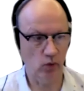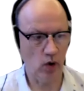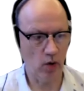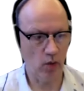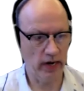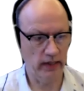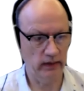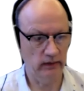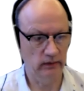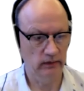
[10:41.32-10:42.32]
Huawei
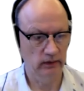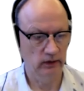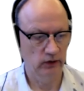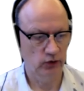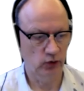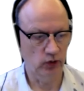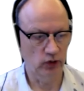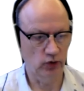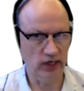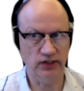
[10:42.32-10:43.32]
to
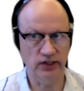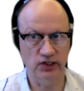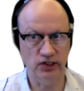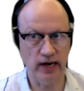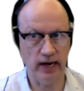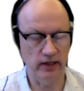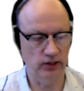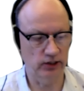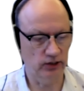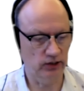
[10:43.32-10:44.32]
address these
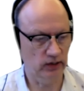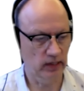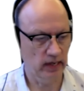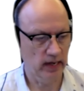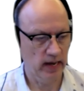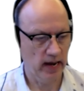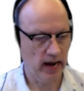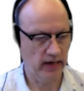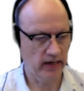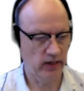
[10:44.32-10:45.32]
challenges?
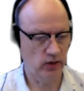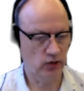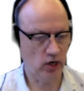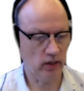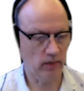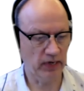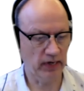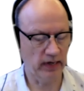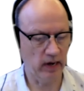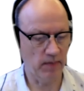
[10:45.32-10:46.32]
And can you talk a
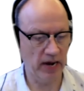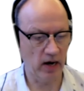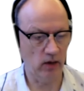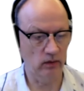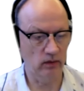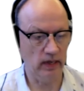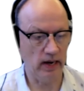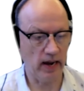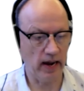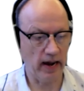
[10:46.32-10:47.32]
bit about
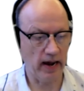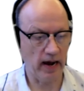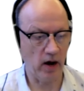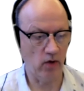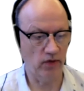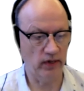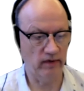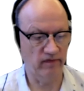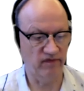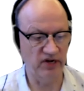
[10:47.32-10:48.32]
how the
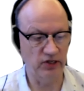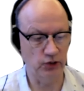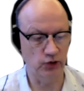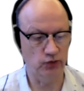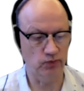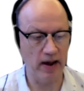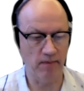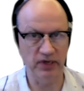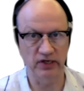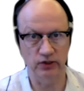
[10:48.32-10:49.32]
features
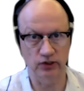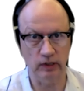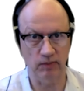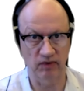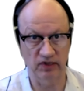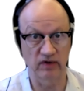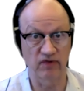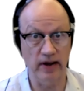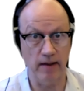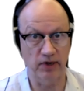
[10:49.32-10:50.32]
map into some of the
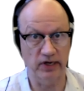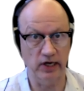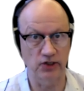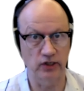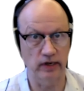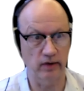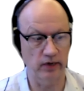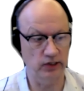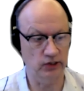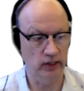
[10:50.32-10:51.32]
different application
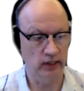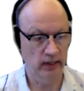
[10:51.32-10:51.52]
areas,